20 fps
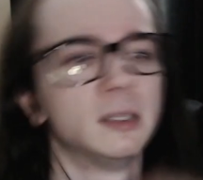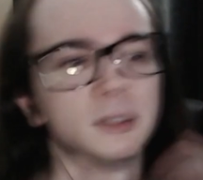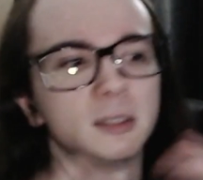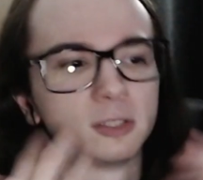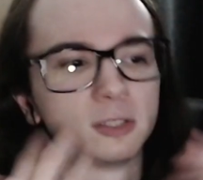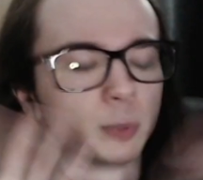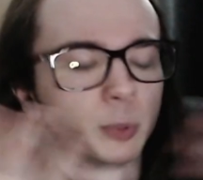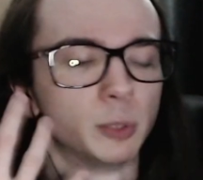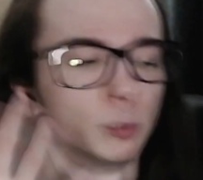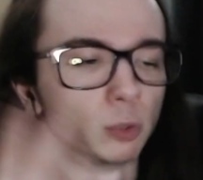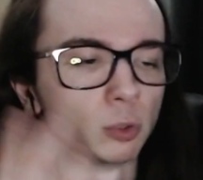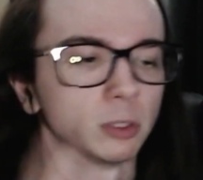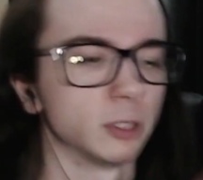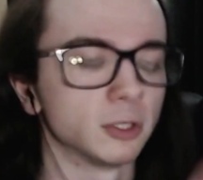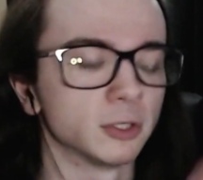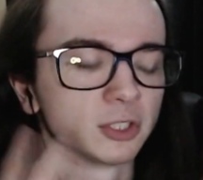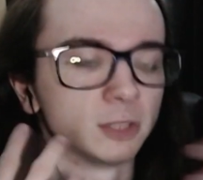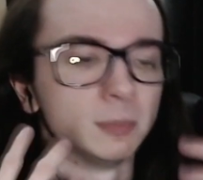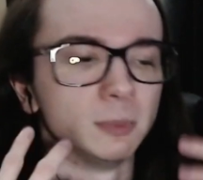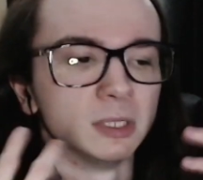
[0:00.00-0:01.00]
Supreme Ruler
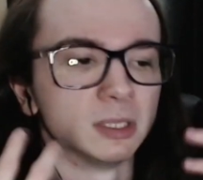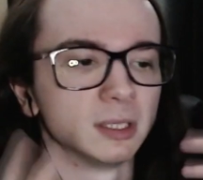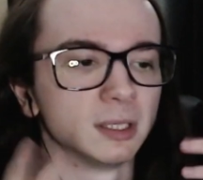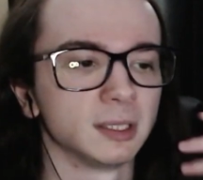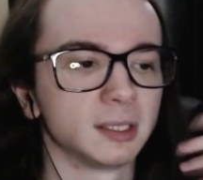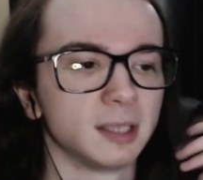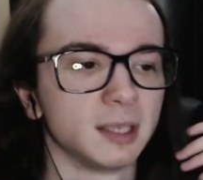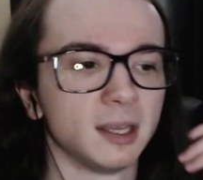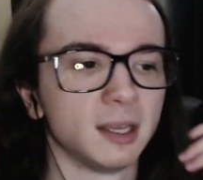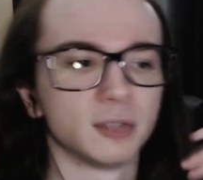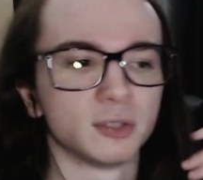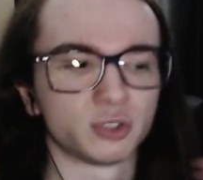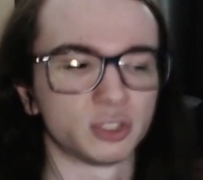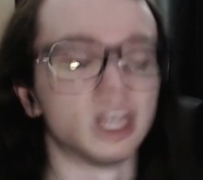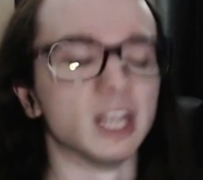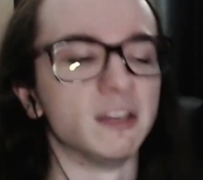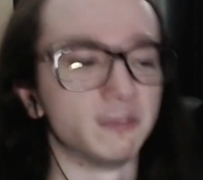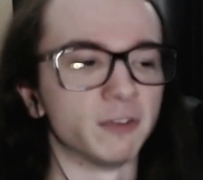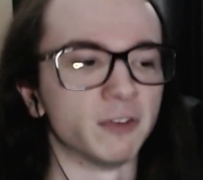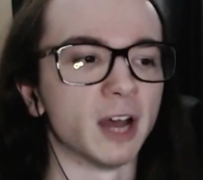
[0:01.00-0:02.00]
Ultimate, like,
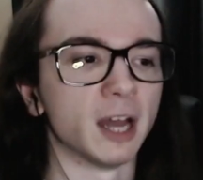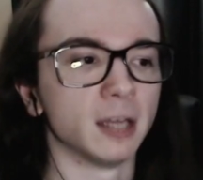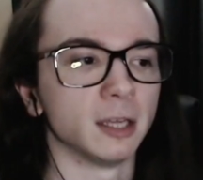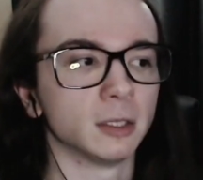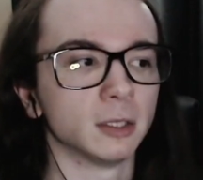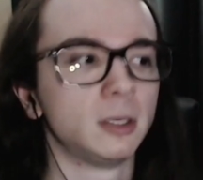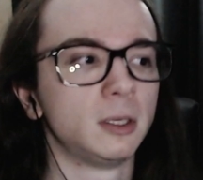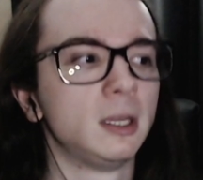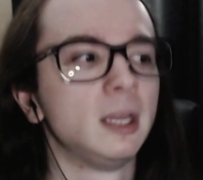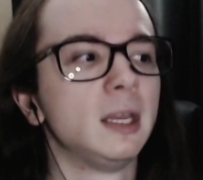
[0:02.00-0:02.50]
save file.